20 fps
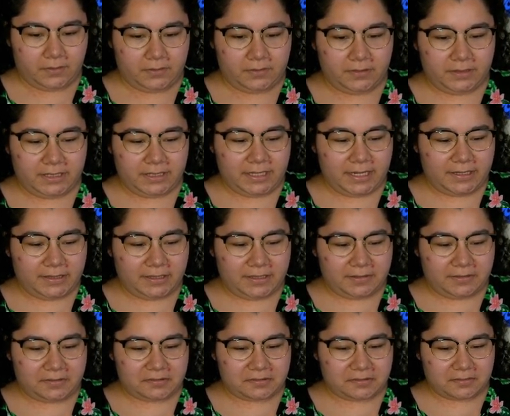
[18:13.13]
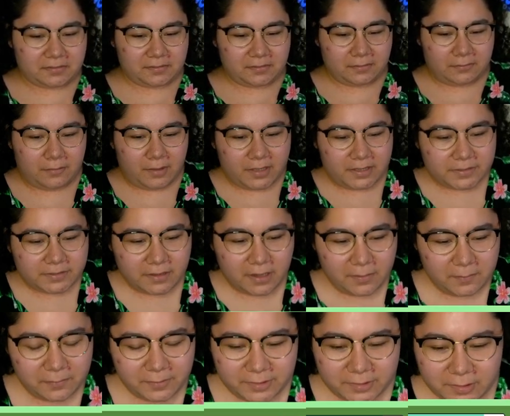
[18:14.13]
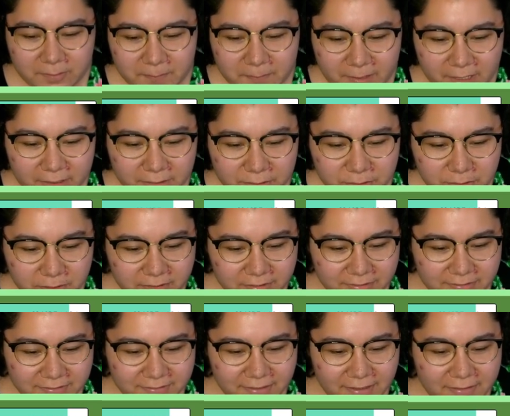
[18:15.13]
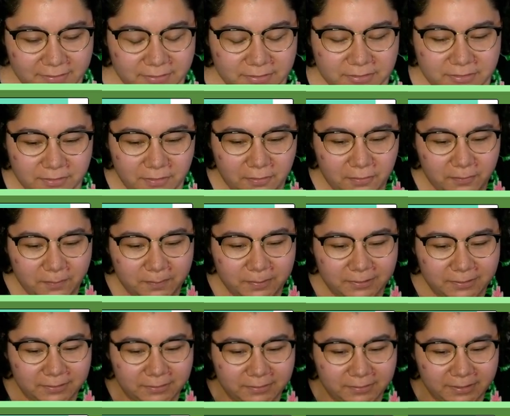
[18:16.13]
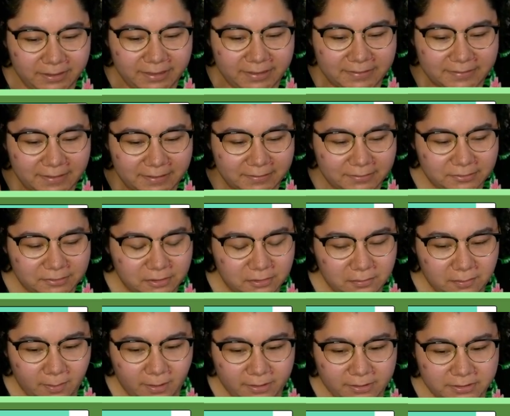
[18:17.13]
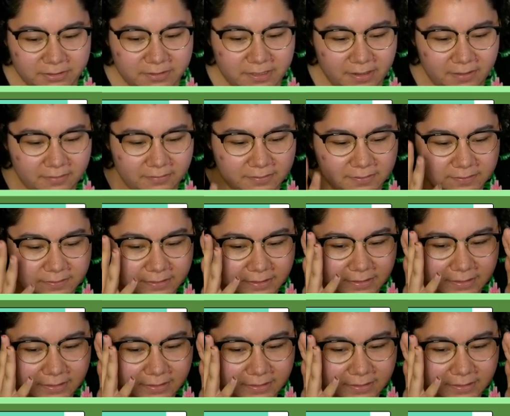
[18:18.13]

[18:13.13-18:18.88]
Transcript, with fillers: Looking at this, what is up with the picture? It's so blurry, it's like so washed out.